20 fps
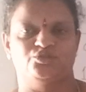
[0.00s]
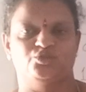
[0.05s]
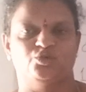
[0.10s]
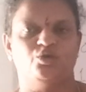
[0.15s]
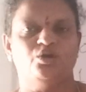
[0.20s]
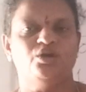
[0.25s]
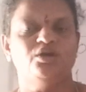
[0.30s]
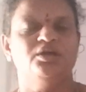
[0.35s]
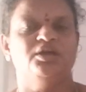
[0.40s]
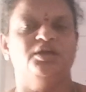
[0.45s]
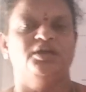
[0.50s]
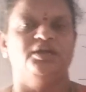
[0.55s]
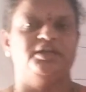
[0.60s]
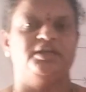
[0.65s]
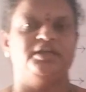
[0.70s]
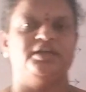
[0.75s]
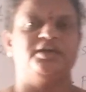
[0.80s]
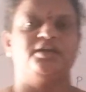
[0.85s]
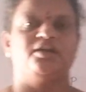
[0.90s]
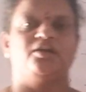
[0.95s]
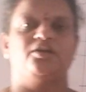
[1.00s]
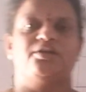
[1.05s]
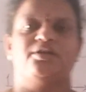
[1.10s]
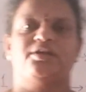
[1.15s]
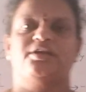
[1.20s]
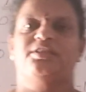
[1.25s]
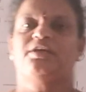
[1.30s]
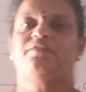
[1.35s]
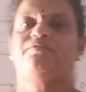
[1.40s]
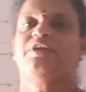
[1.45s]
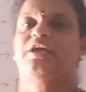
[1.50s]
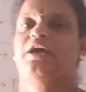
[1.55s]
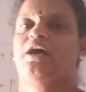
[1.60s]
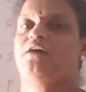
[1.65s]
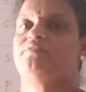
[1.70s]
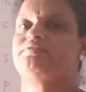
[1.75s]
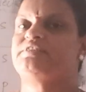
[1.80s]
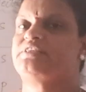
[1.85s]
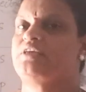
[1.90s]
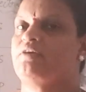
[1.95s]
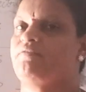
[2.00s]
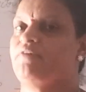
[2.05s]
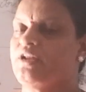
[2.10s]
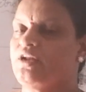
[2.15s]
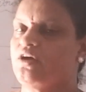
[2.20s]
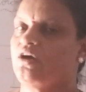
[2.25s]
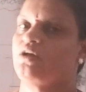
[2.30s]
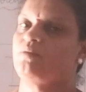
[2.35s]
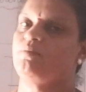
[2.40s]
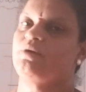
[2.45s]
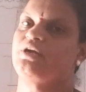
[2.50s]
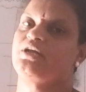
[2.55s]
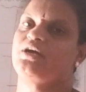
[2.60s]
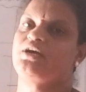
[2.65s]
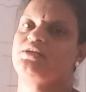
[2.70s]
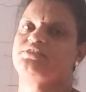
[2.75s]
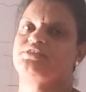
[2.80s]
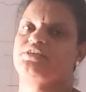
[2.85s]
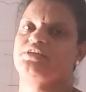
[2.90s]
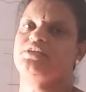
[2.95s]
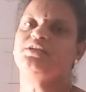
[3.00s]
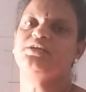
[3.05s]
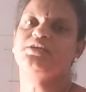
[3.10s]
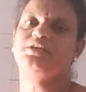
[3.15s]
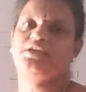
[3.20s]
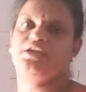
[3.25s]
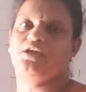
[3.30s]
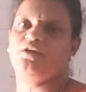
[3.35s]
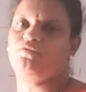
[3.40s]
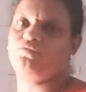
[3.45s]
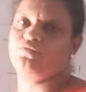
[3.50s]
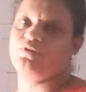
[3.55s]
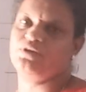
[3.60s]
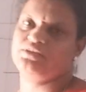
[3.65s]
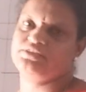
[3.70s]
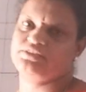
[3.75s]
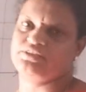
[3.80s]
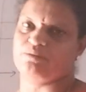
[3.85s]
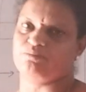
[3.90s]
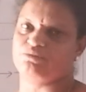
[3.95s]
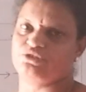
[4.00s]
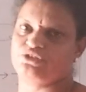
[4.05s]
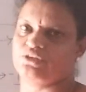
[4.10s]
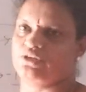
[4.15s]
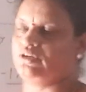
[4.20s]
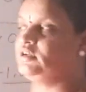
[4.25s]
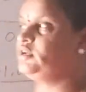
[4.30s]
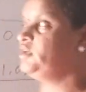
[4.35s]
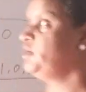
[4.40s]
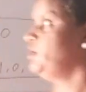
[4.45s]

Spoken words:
So here altogether we have 7 orbitals in F subshell.